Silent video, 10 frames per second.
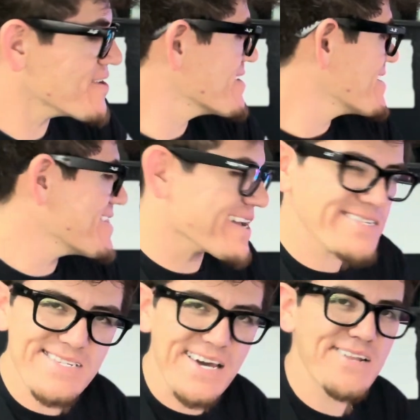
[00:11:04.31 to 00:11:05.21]
Like I
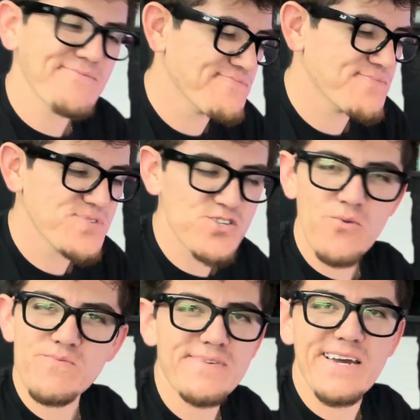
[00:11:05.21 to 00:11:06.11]
said,
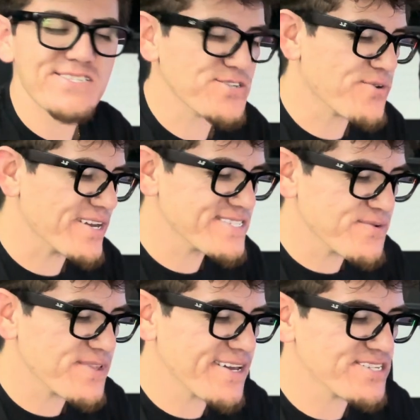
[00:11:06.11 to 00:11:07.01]
don't get too crazy
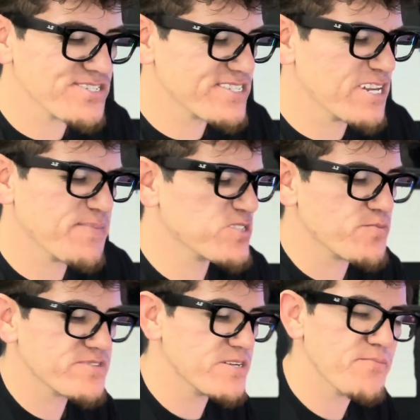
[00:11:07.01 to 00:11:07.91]
with it. Just keep it super
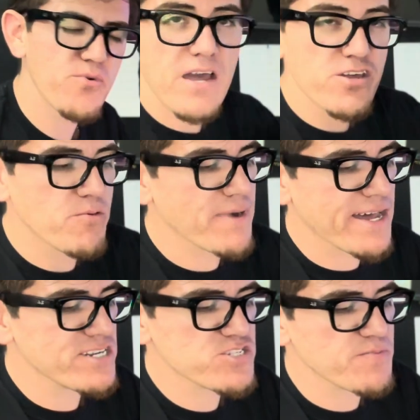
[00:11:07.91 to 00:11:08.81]
simple, and you'll
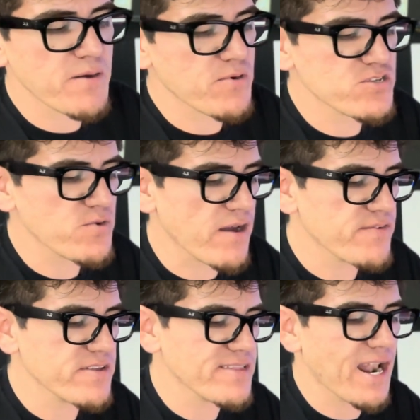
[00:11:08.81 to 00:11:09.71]
manage to be able to do
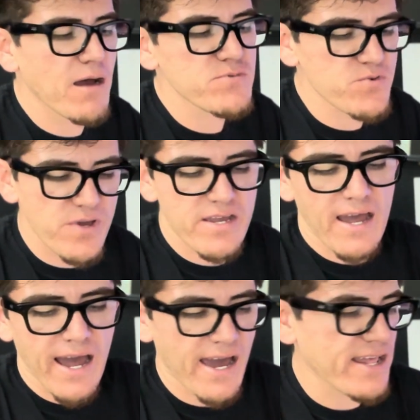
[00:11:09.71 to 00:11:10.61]
everything that I'm doing
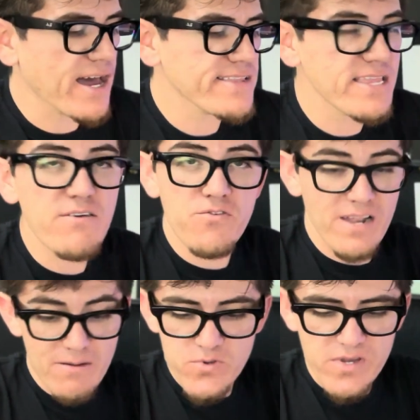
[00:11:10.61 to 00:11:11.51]
at the level that
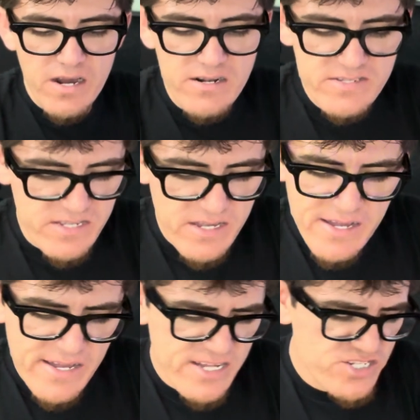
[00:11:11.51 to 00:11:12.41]
I'm doing, honestly.
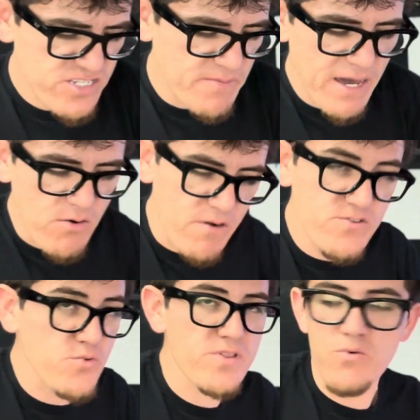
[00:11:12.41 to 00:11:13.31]
It's just a matter of
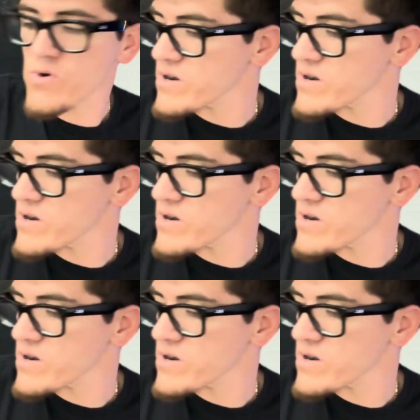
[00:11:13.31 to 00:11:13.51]
doing the work.